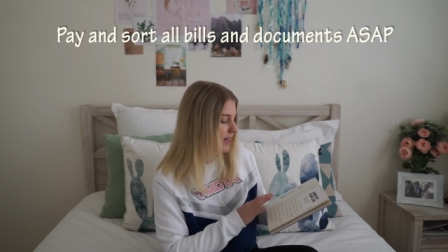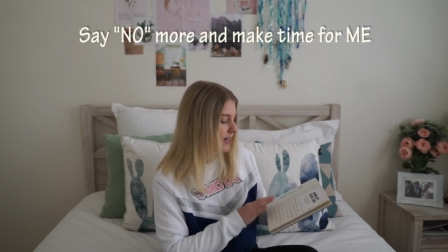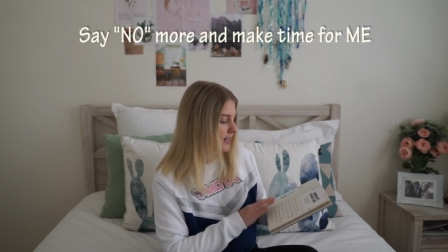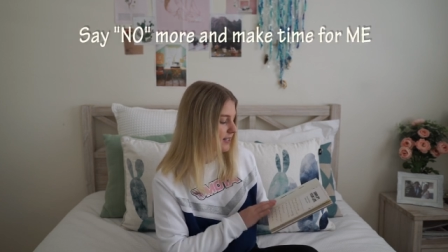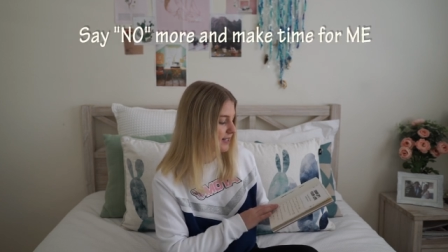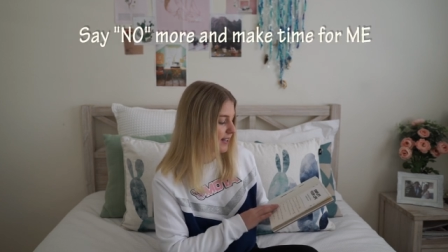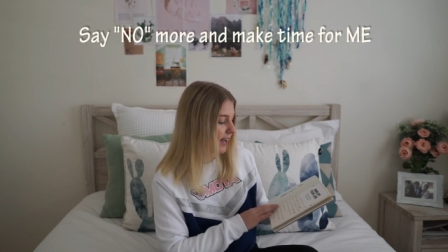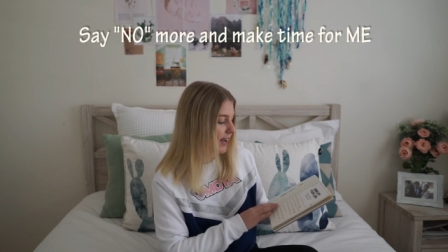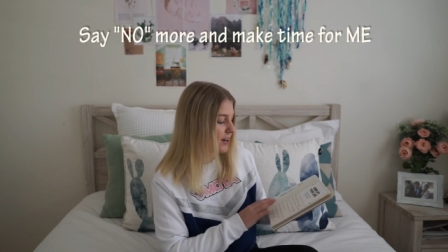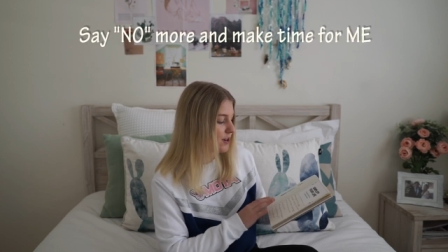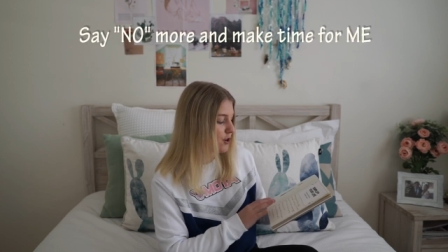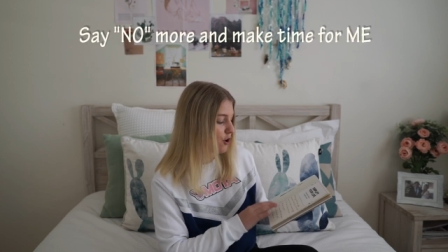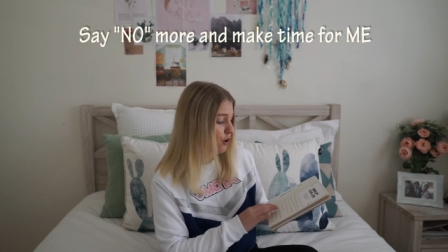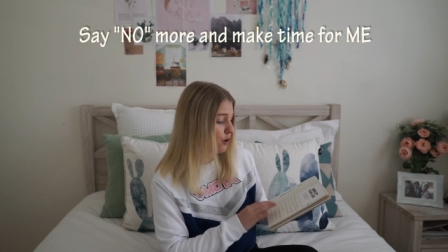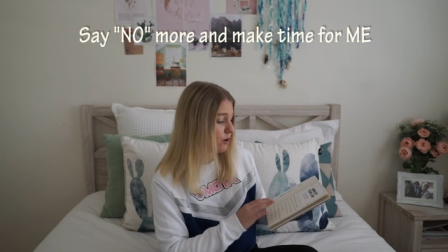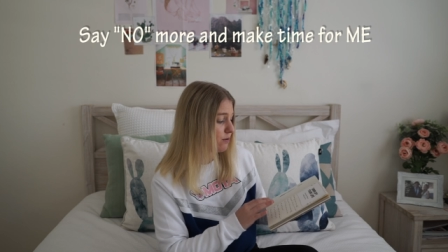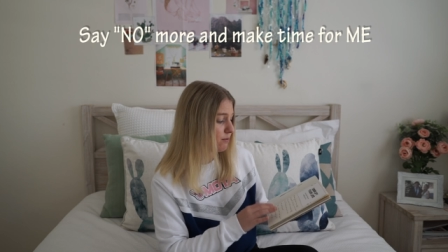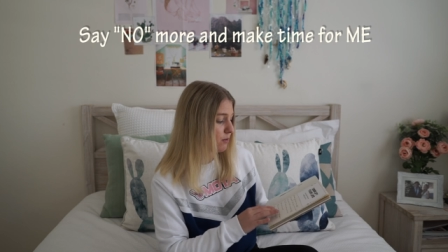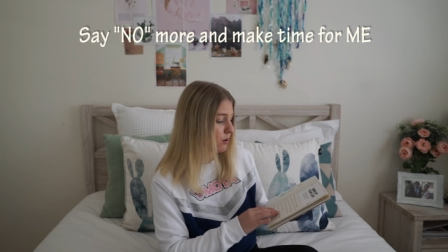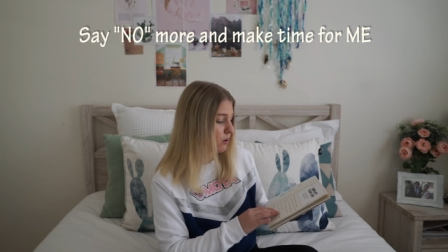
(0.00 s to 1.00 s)
say
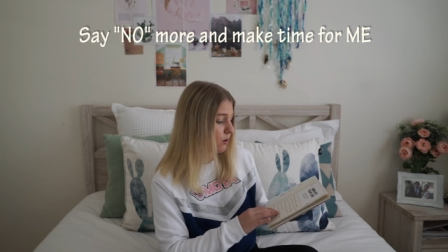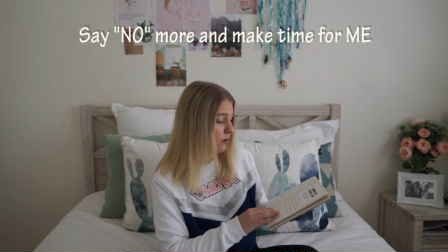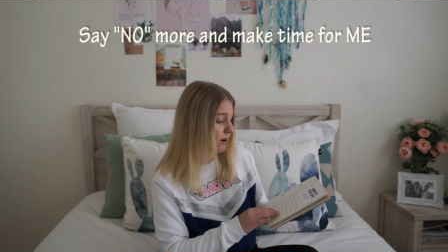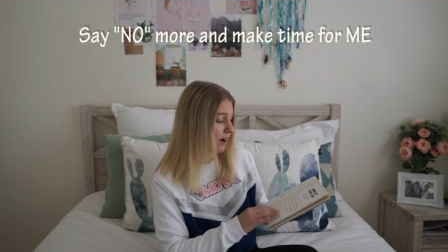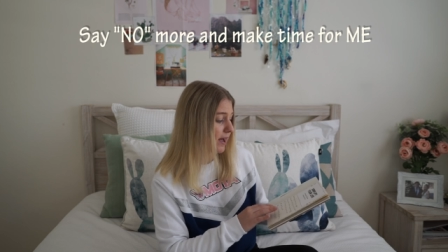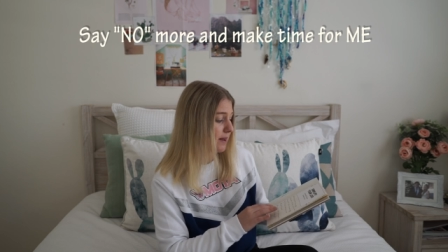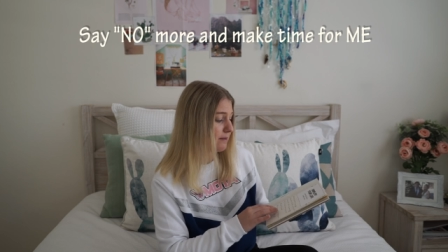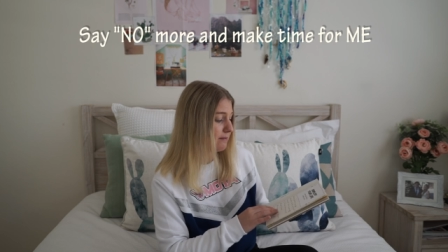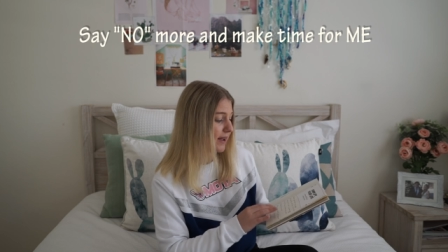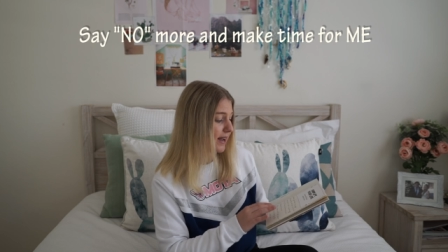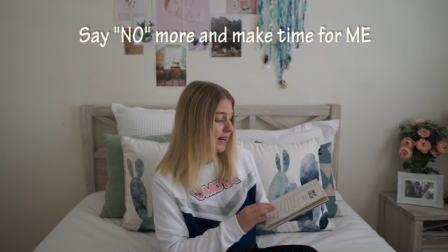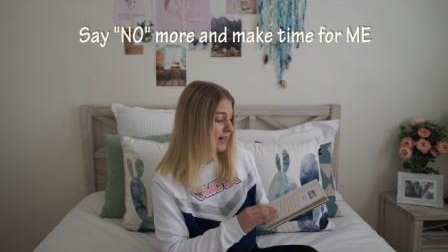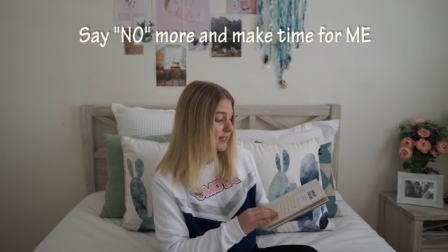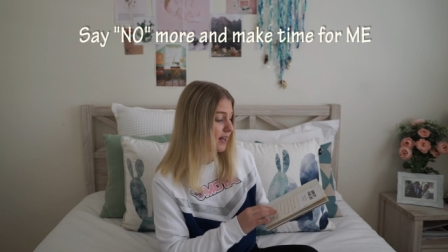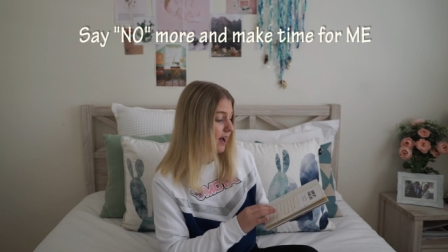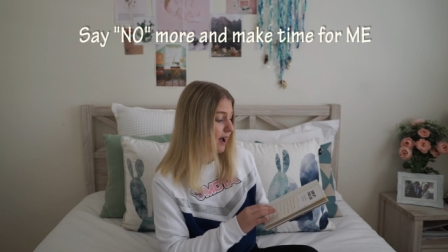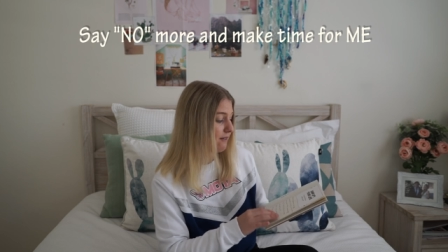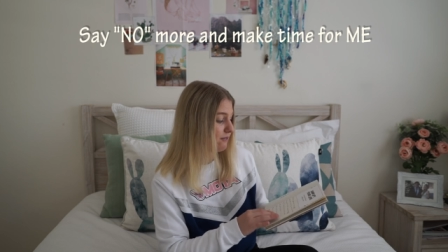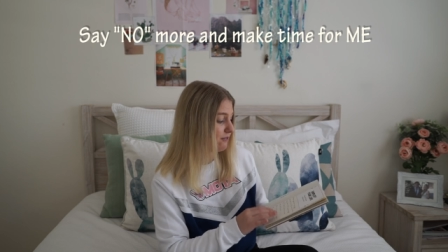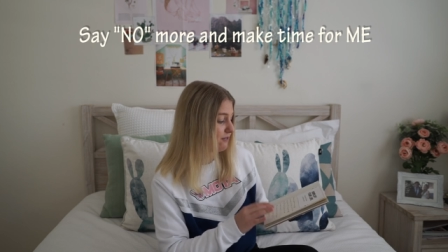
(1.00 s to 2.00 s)
no more and make
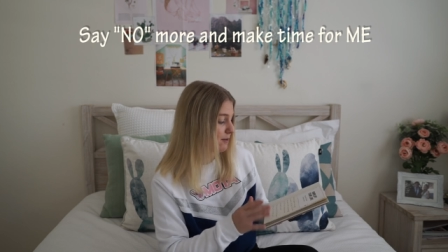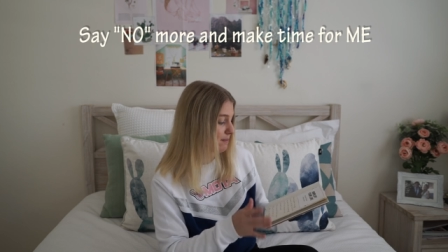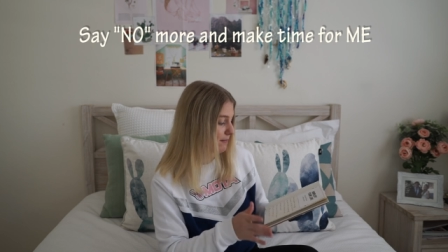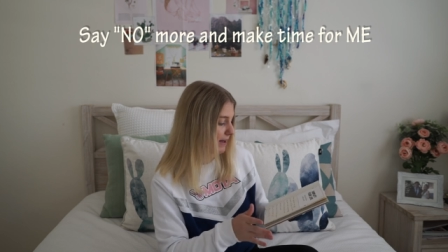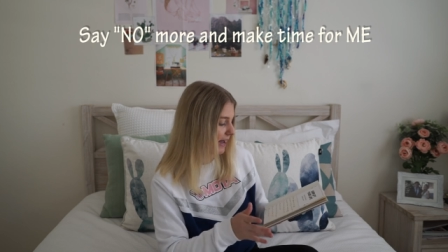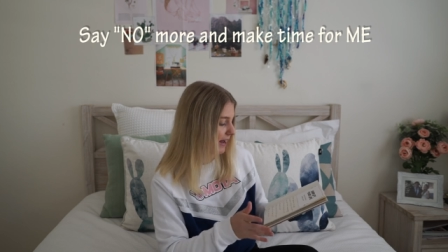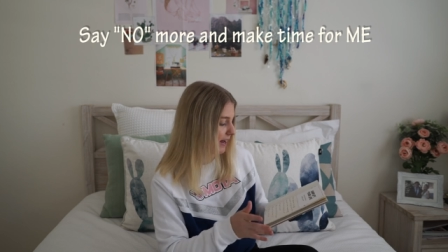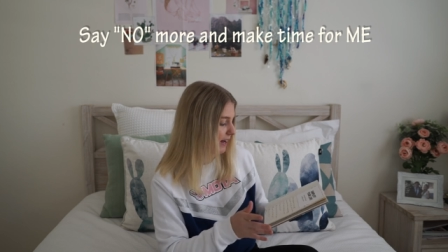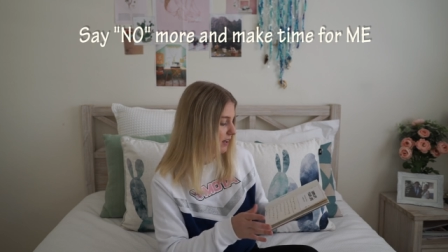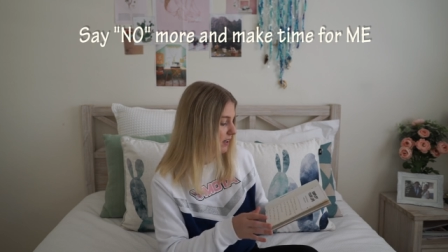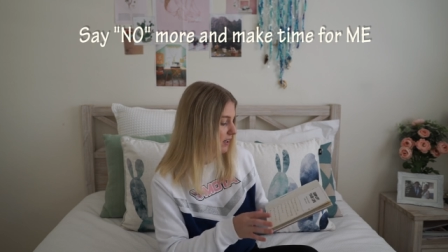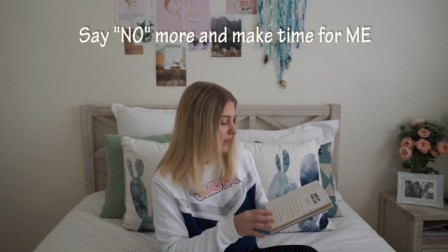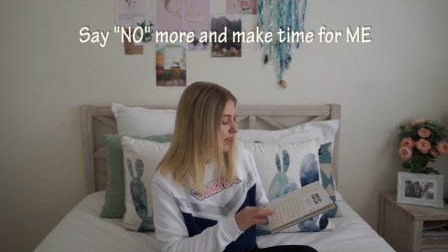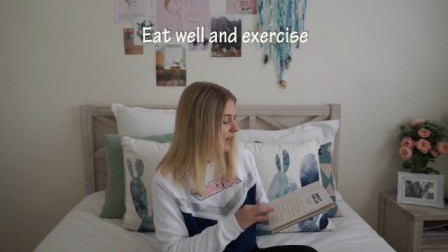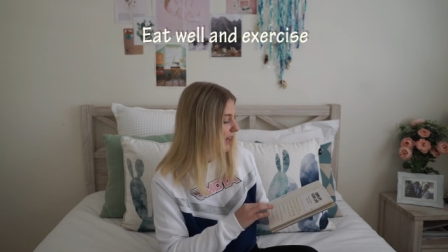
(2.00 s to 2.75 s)
time for me,